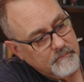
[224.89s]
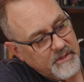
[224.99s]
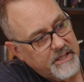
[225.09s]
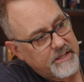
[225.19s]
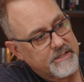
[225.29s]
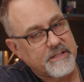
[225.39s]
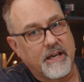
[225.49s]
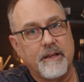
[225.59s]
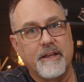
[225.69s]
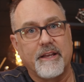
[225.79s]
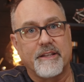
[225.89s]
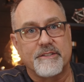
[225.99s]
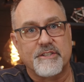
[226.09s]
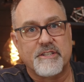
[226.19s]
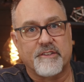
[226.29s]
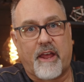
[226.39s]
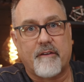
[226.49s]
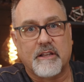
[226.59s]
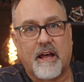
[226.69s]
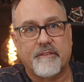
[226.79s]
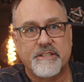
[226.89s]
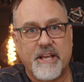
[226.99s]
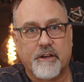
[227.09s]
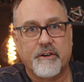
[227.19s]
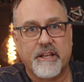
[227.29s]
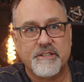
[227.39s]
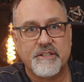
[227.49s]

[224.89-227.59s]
it just doesn't have a lot of integrity